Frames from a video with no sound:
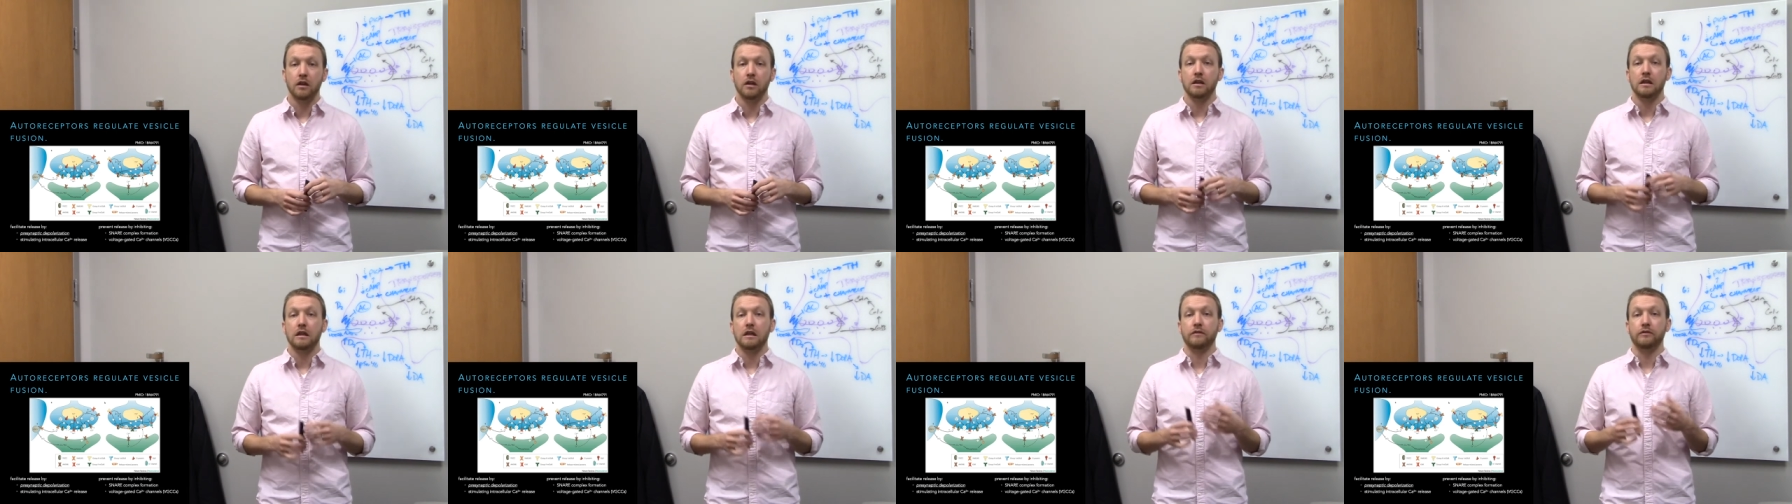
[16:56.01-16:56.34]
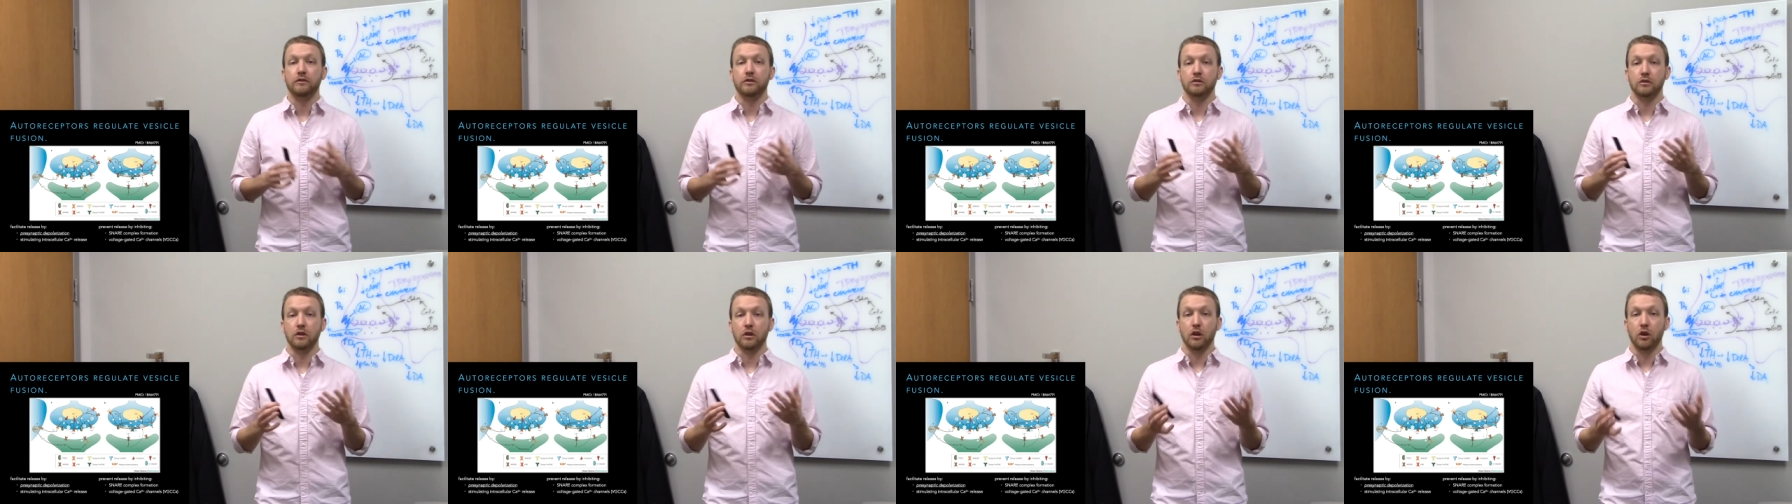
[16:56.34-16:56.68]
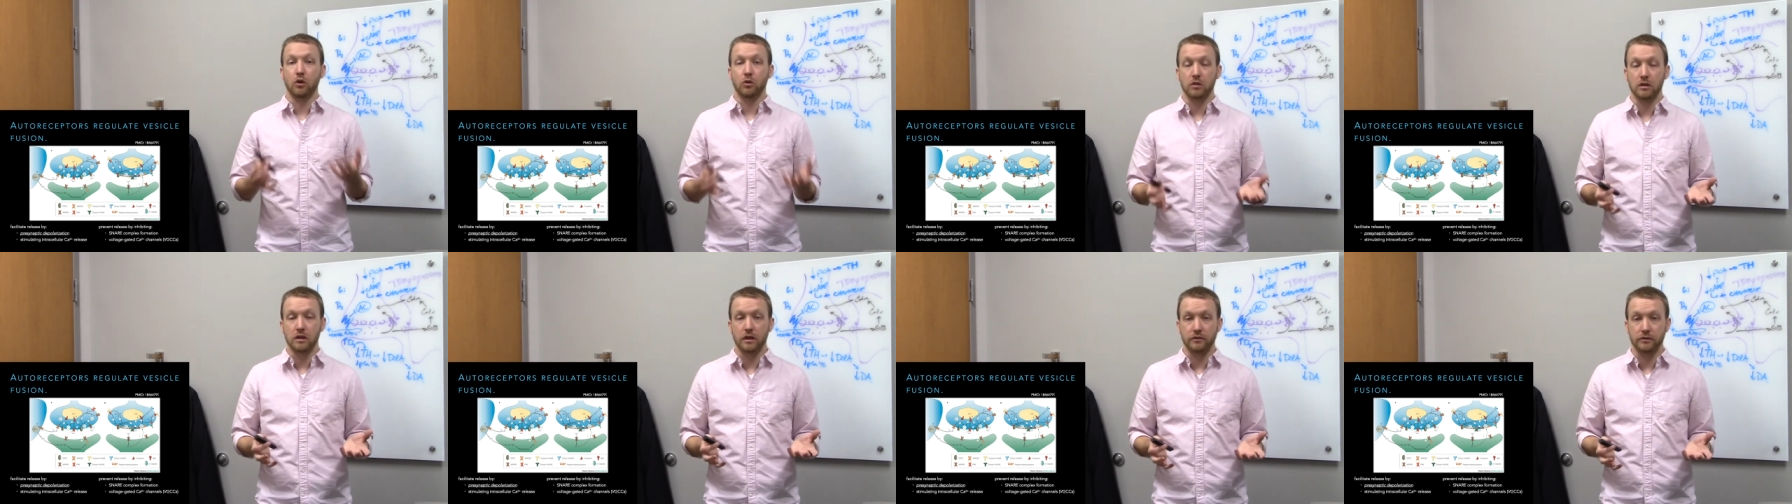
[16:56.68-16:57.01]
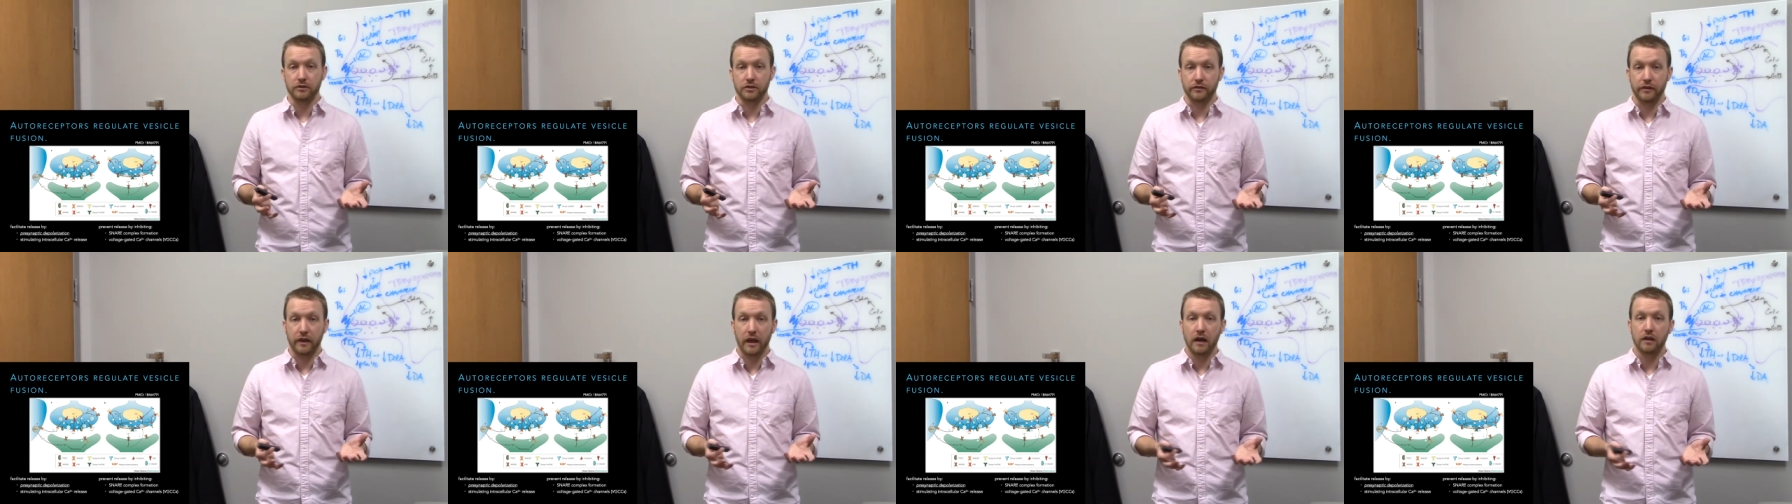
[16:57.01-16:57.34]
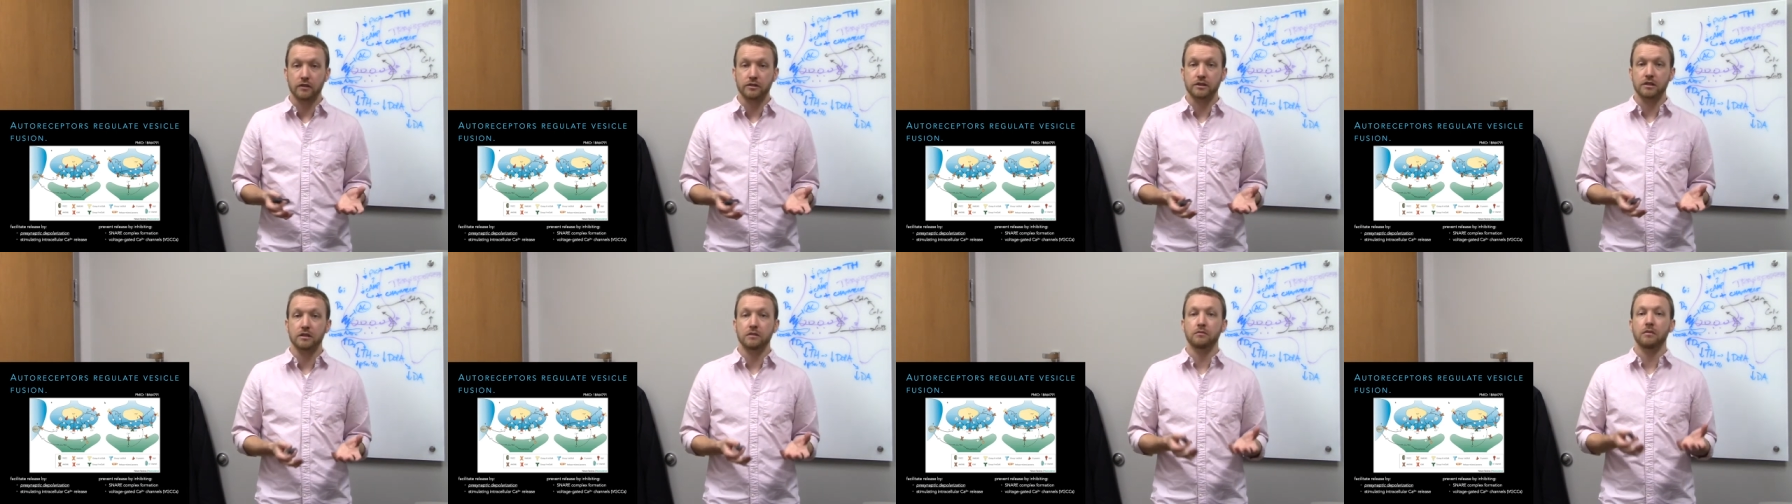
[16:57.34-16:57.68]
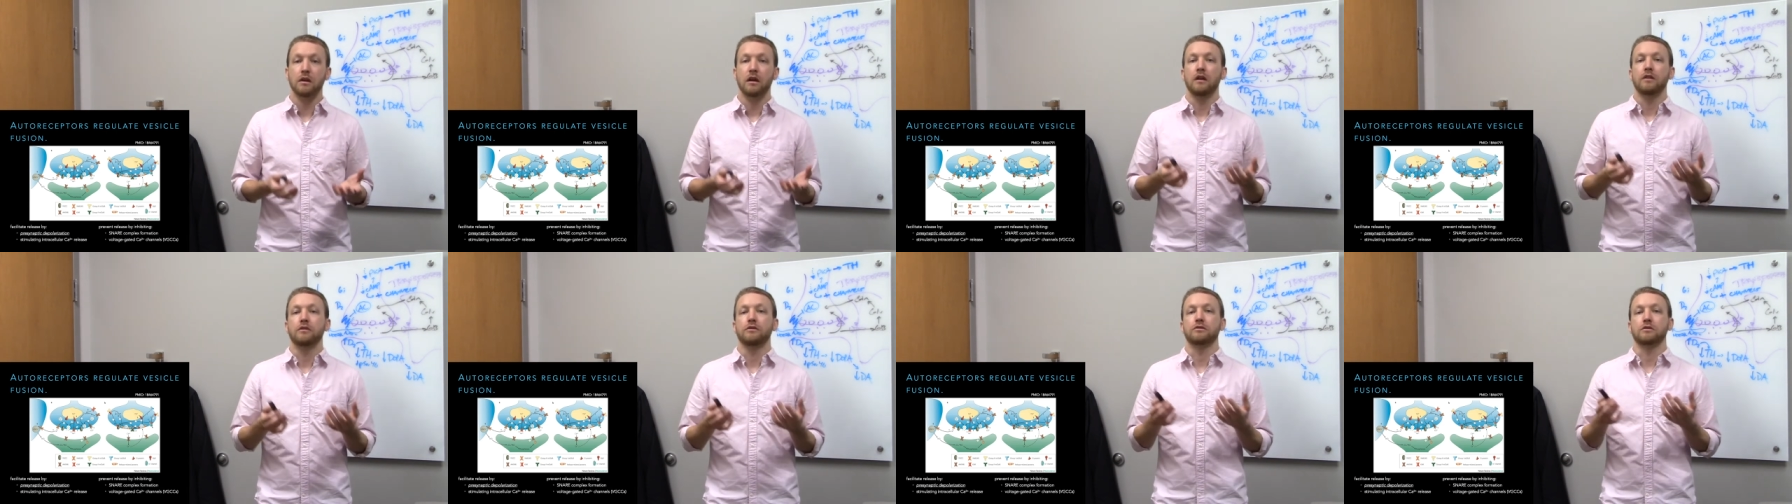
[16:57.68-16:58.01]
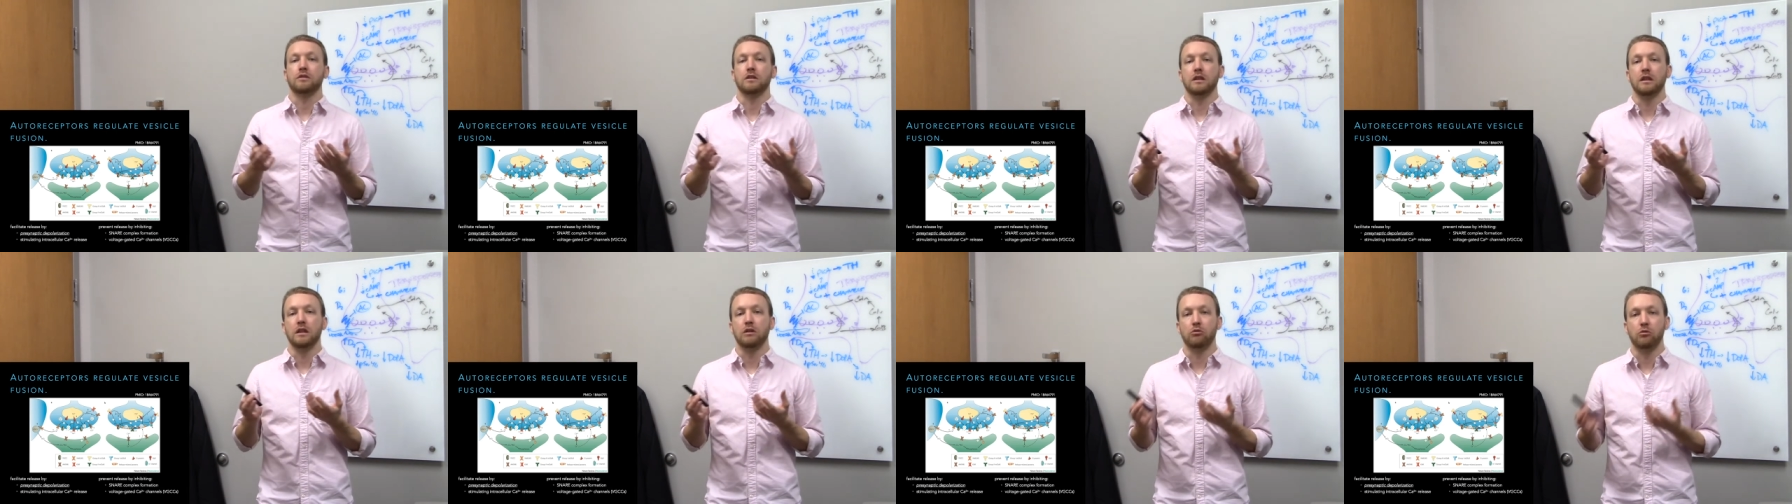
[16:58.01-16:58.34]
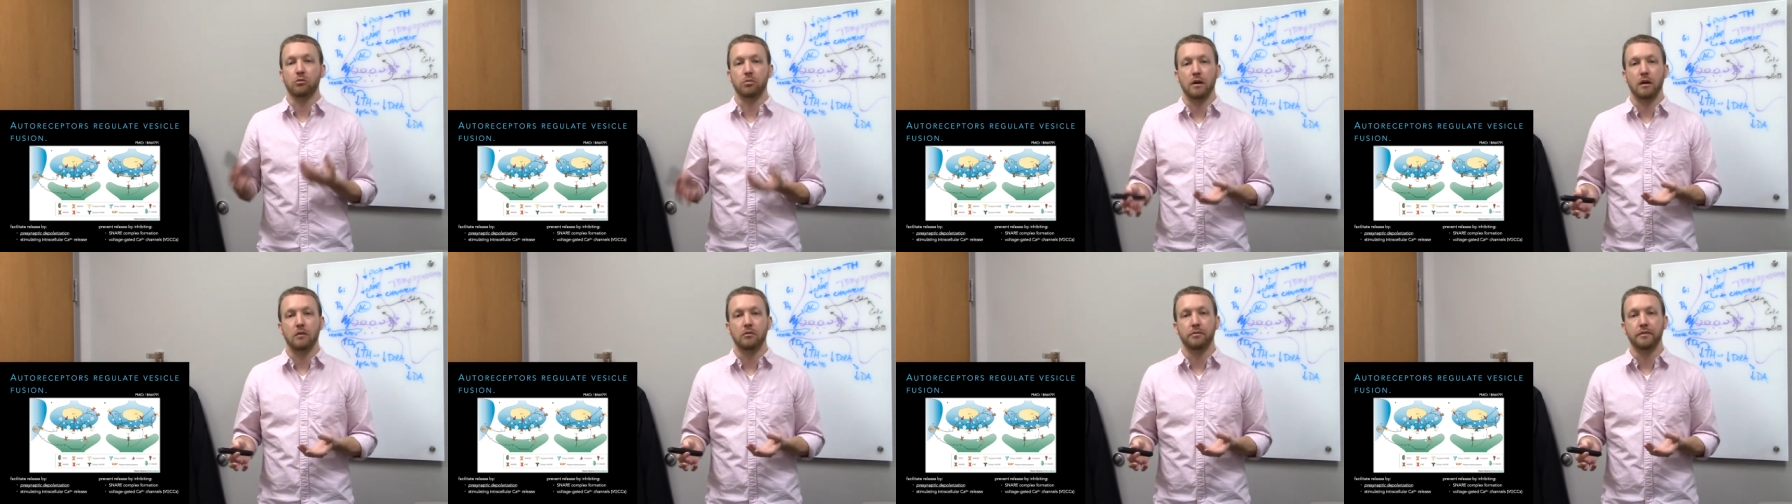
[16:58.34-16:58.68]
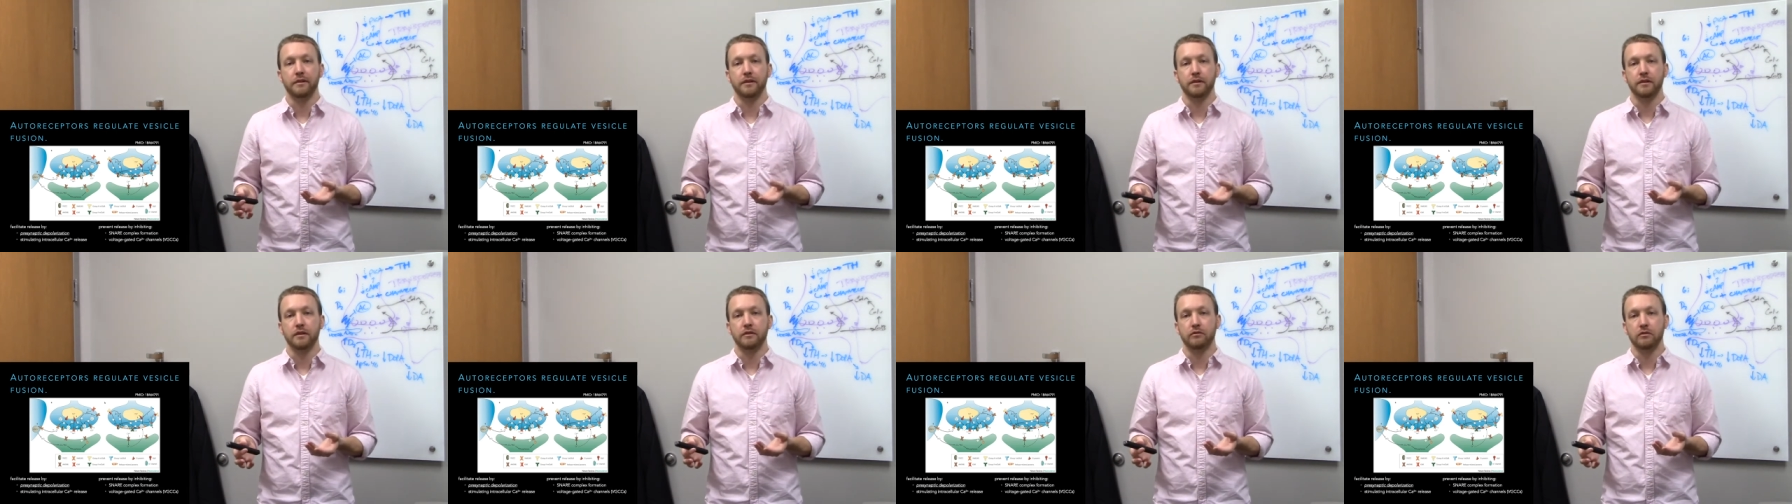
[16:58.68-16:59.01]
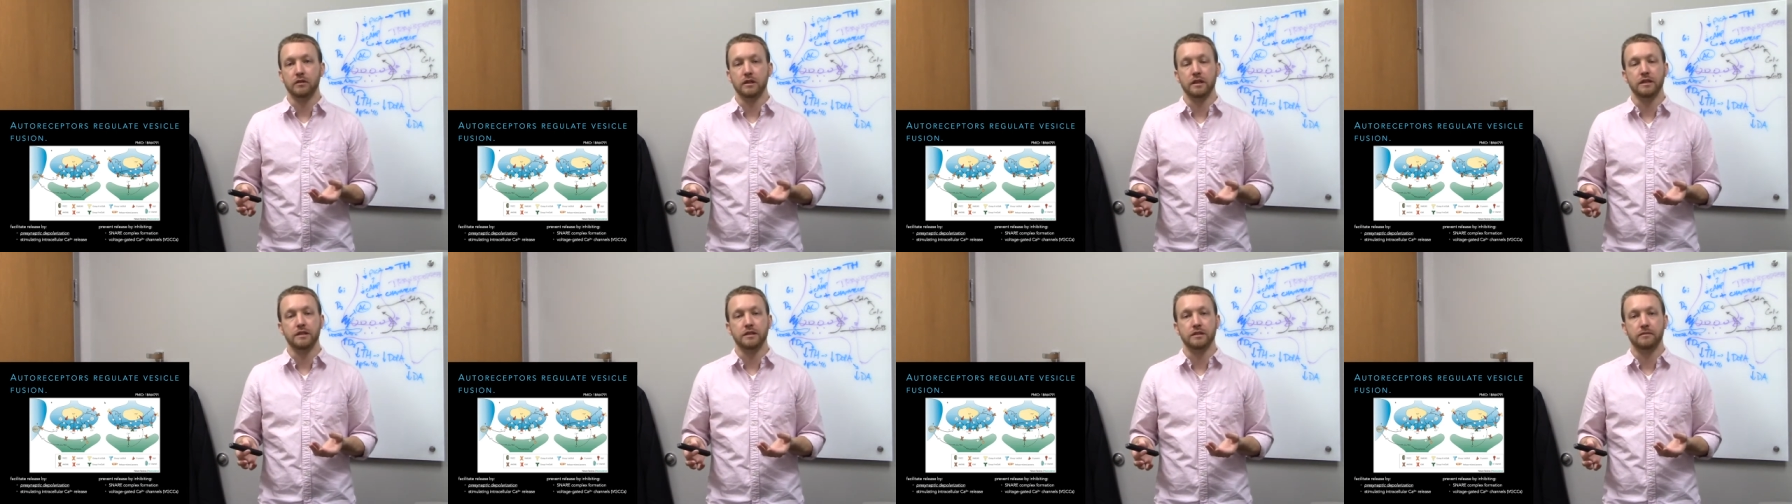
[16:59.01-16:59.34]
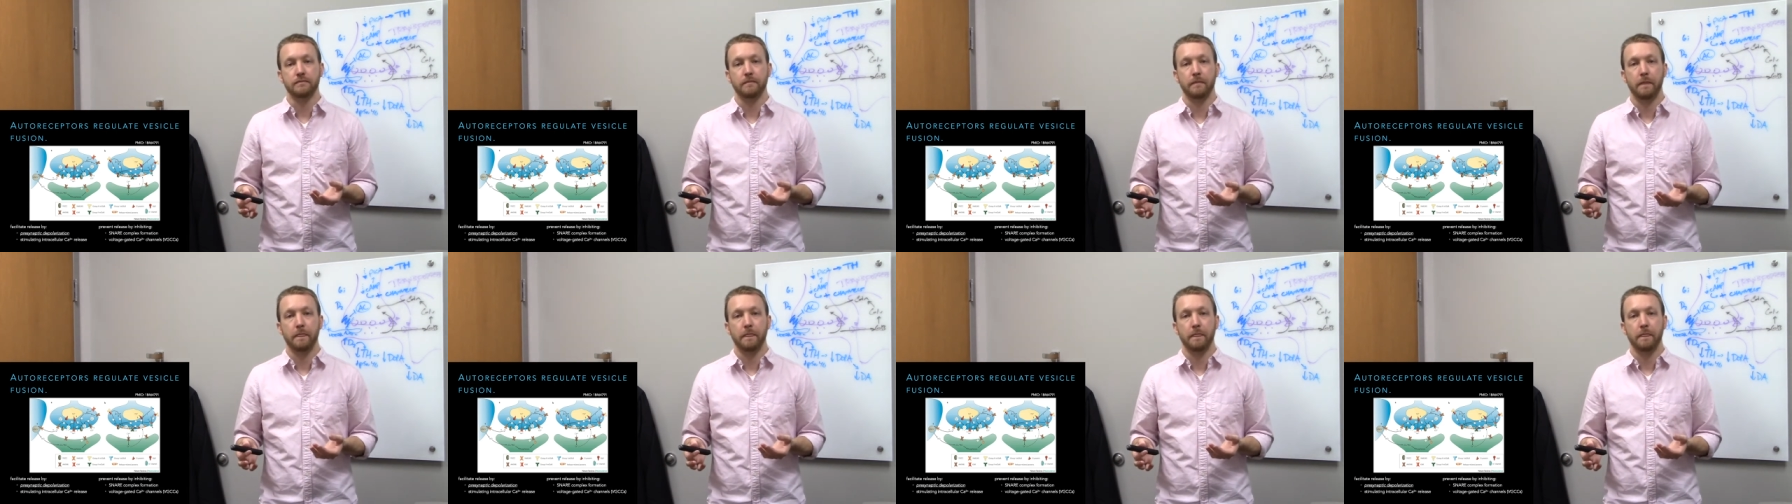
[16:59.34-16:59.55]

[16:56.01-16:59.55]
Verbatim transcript: If there's lower levels of calcium, there's a lower probability of release.